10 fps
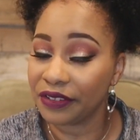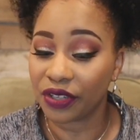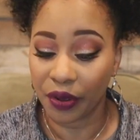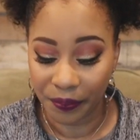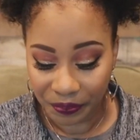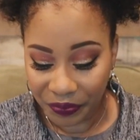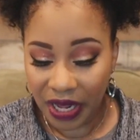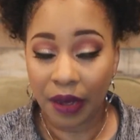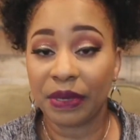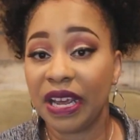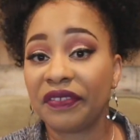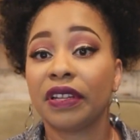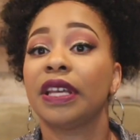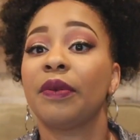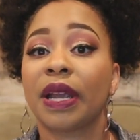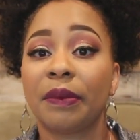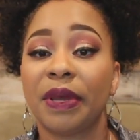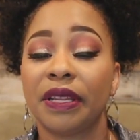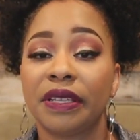So I would definitely recommend